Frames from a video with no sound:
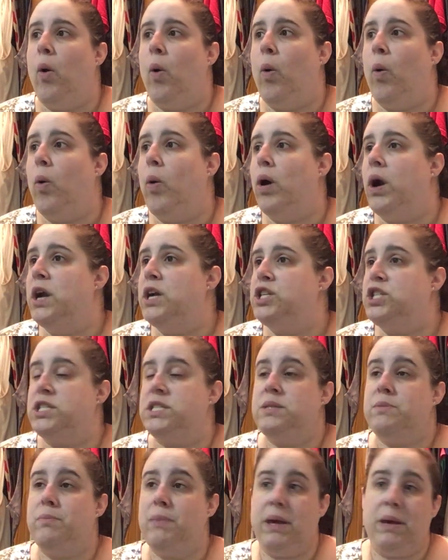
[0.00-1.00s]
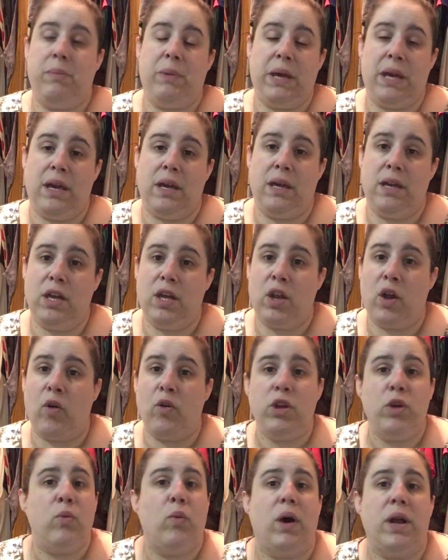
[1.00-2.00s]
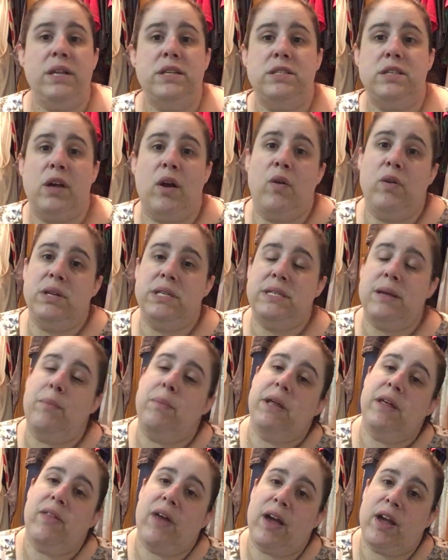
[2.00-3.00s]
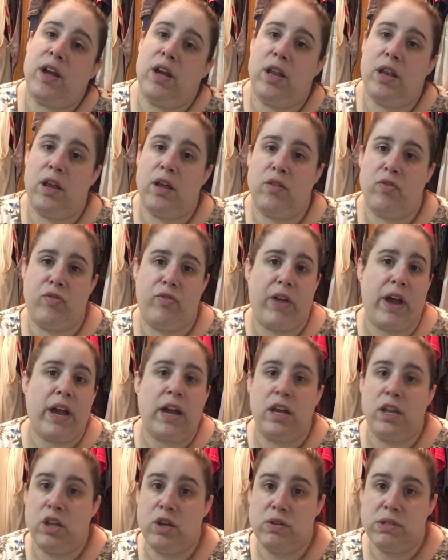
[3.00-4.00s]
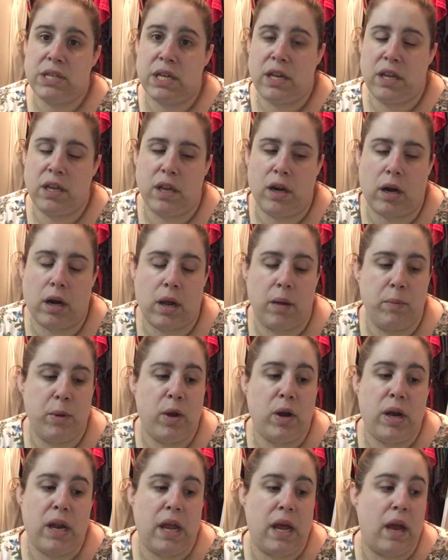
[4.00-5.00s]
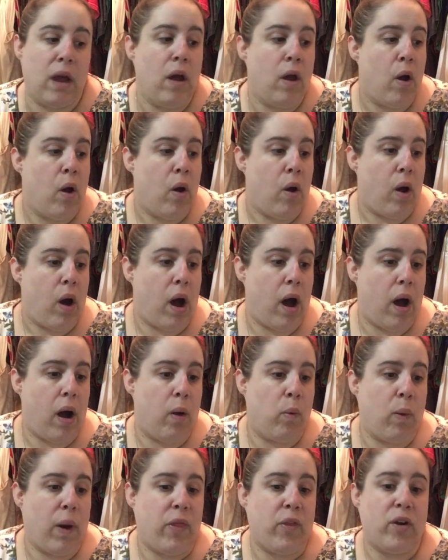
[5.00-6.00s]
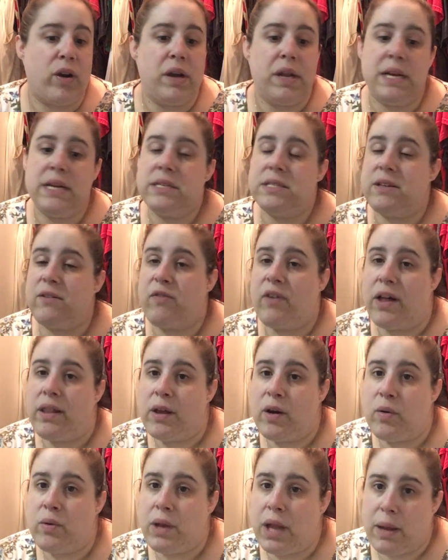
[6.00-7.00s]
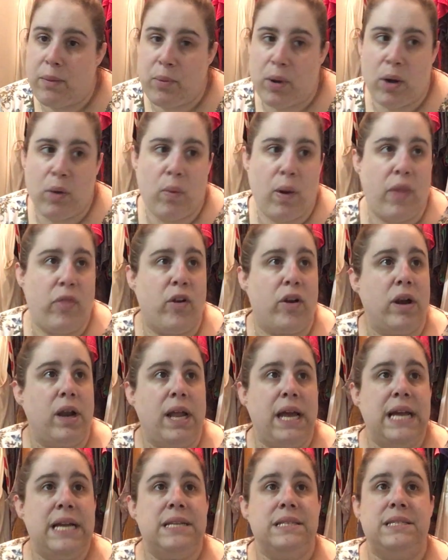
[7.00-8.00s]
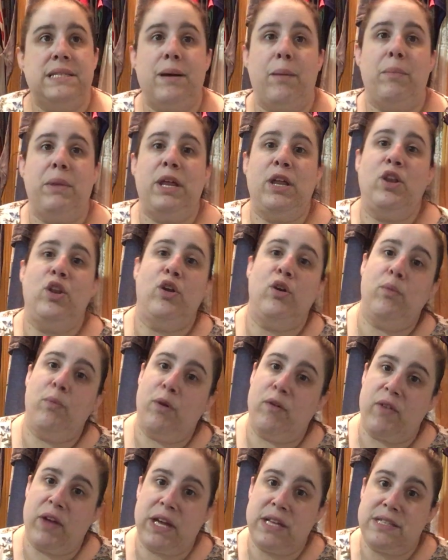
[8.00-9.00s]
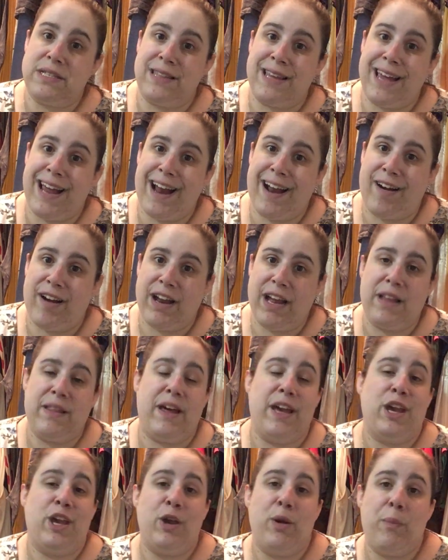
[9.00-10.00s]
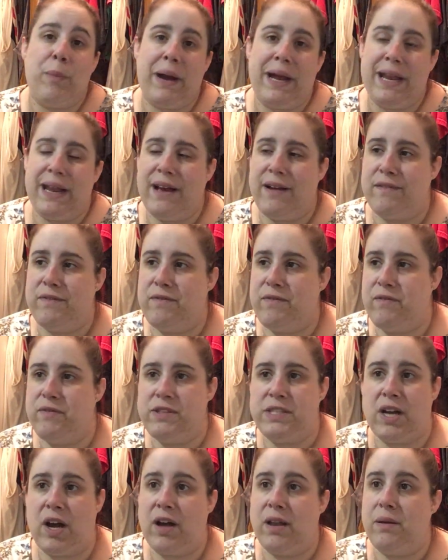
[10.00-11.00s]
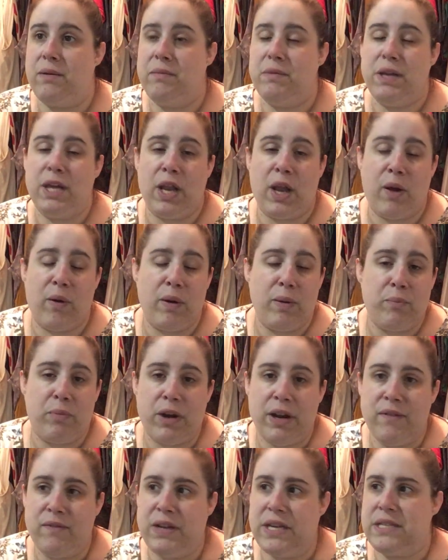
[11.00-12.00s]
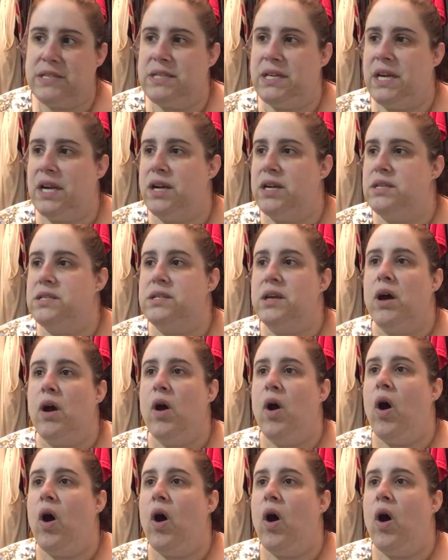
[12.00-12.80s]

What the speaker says: Or just maybe, you want it to go to somebody that could use it in your community, whether it is a fellow neighbor, whether it is somebody new moving into the area like you might have done, in previous years,